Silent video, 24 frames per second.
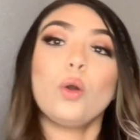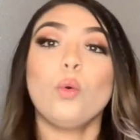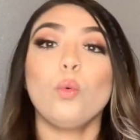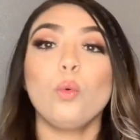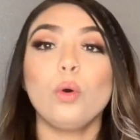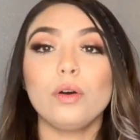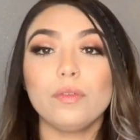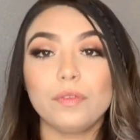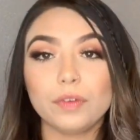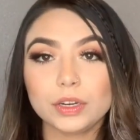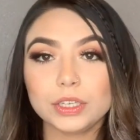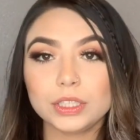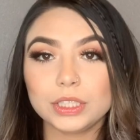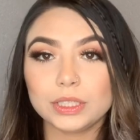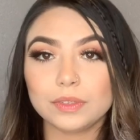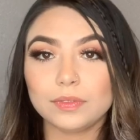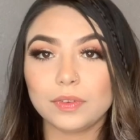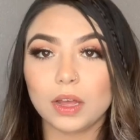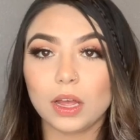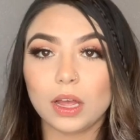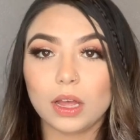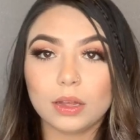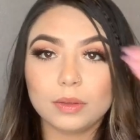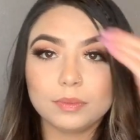well, first of
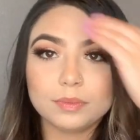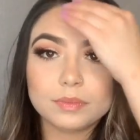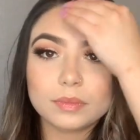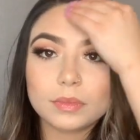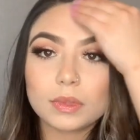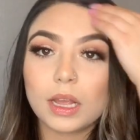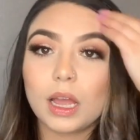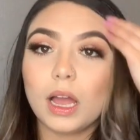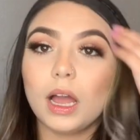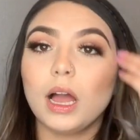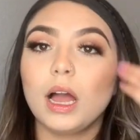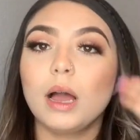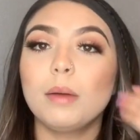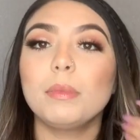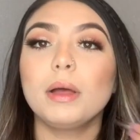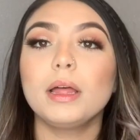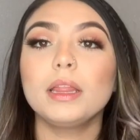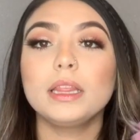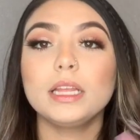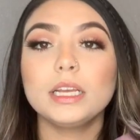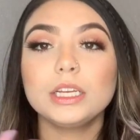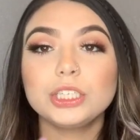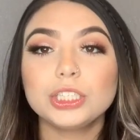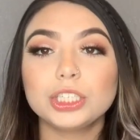all,
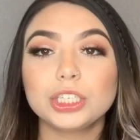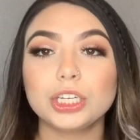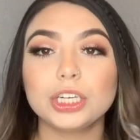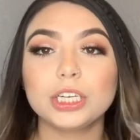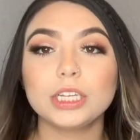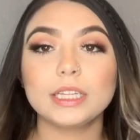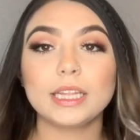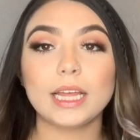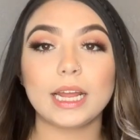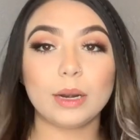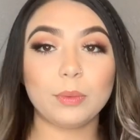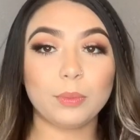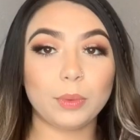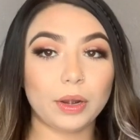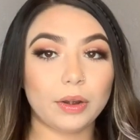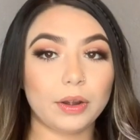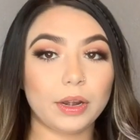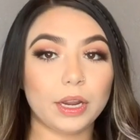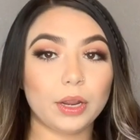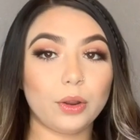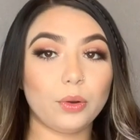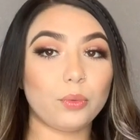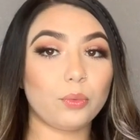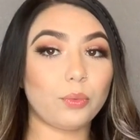this shirt that I'm
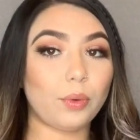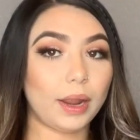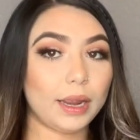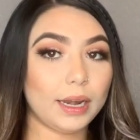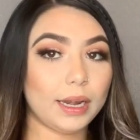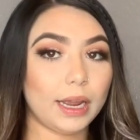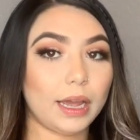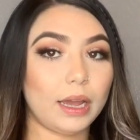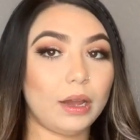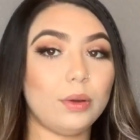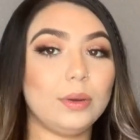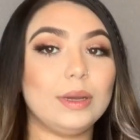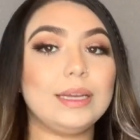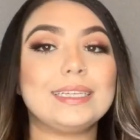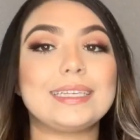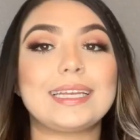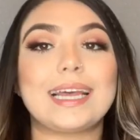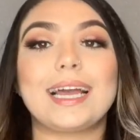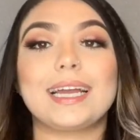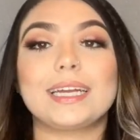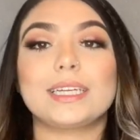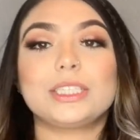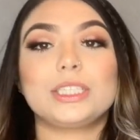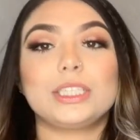wearing right now is
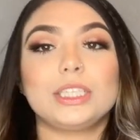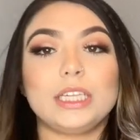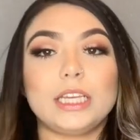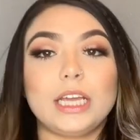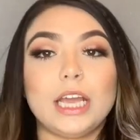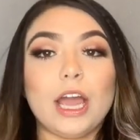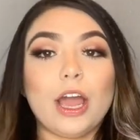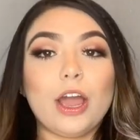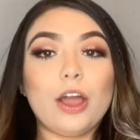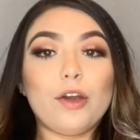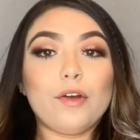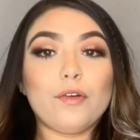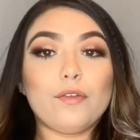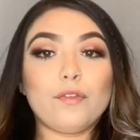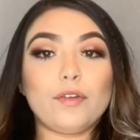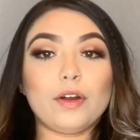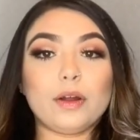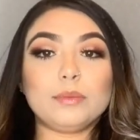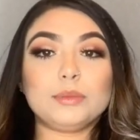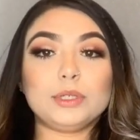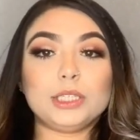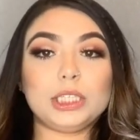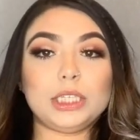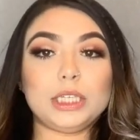actually
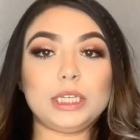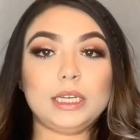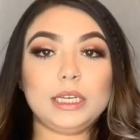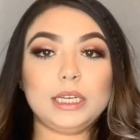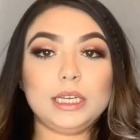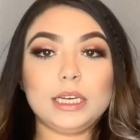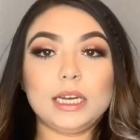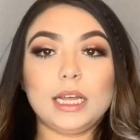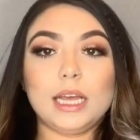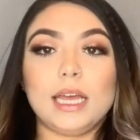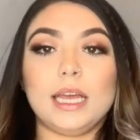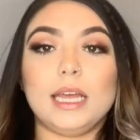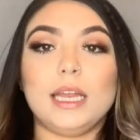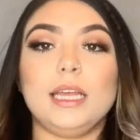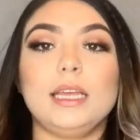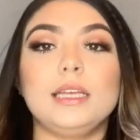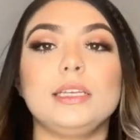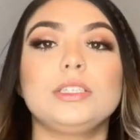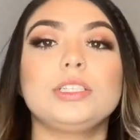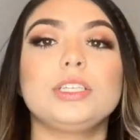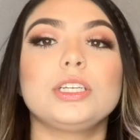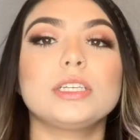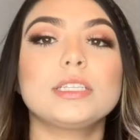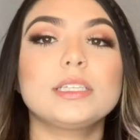from Shein. It
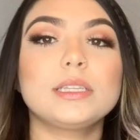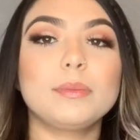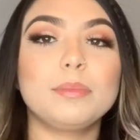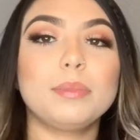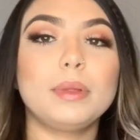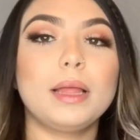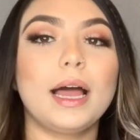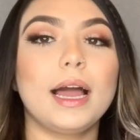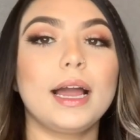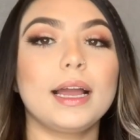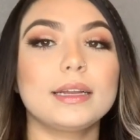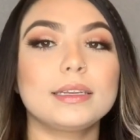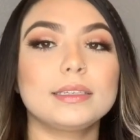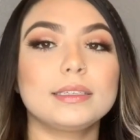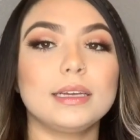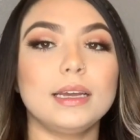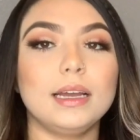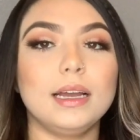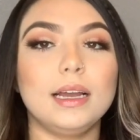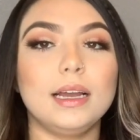is just a black